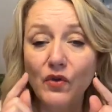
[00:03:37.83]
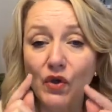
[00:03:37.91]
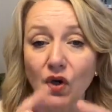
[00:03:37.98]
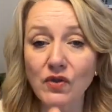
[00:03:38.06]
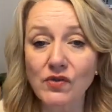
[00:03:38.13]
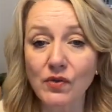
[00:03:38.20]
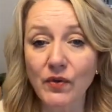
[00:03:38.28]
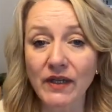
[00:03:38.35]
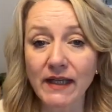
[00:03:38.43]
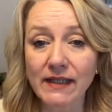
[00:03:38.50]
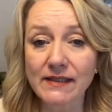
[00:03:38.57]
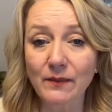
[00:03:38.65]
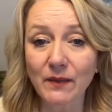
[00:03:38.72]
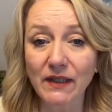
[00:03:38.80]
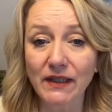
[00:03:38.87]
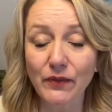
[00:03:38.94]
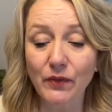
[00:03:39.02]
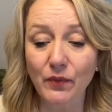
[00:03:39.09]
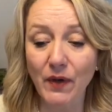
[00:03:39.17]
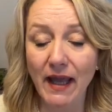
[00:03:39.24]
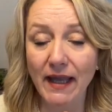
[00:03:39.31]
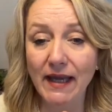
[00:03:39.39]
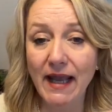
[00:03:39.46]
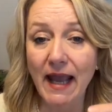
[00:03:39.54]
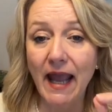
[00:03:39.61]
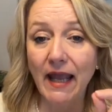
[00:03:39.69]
You're also going to get some linen thread,